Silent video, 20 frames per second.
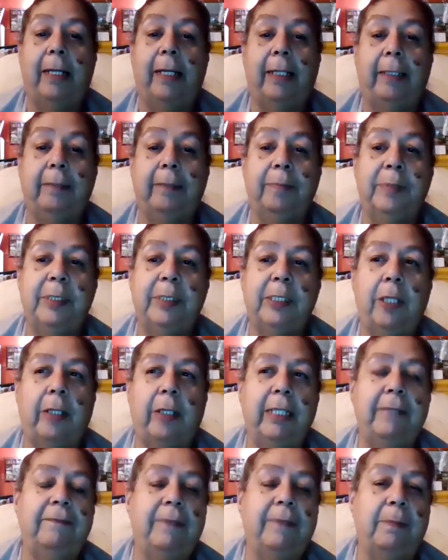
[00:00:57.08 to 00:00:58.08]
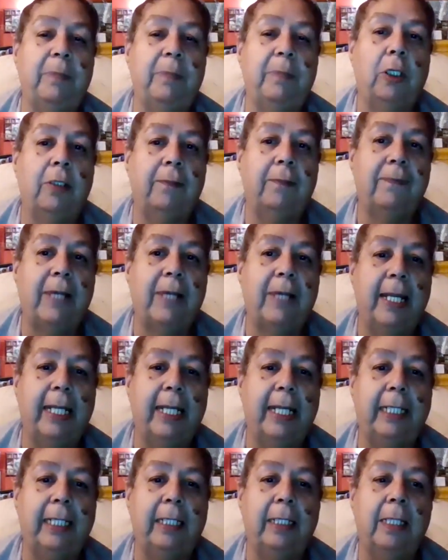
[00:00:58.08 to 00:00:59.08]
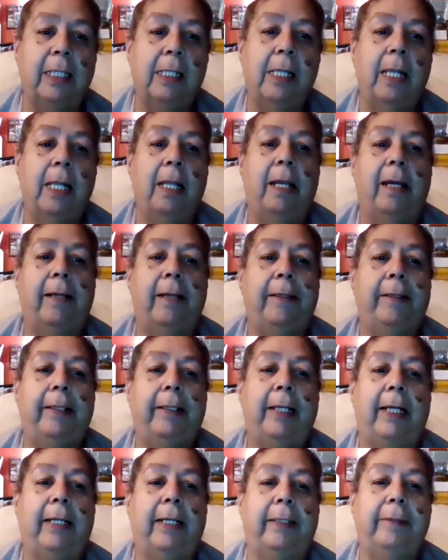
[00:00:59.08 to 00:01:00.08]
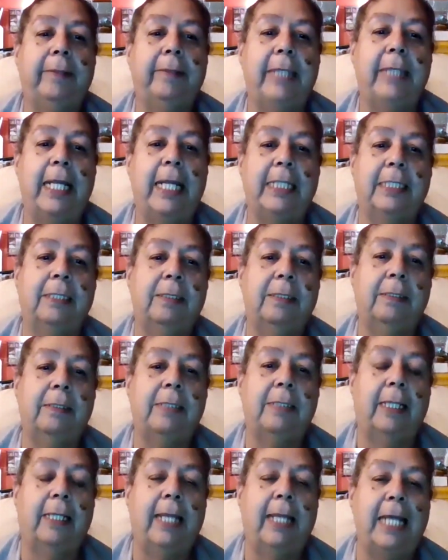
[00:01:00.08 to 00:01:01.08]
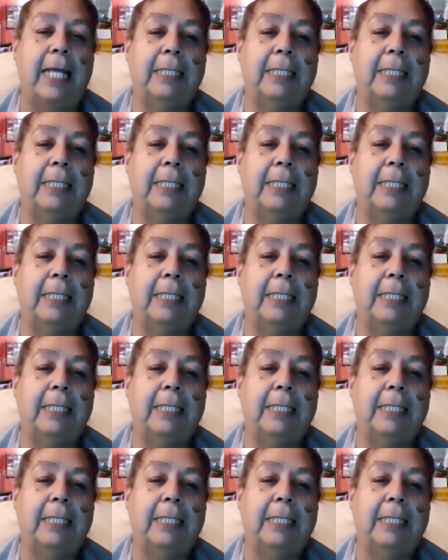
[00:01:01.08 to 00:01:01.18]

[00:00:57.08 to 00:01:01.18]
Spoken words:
starting from Irvine. That's the last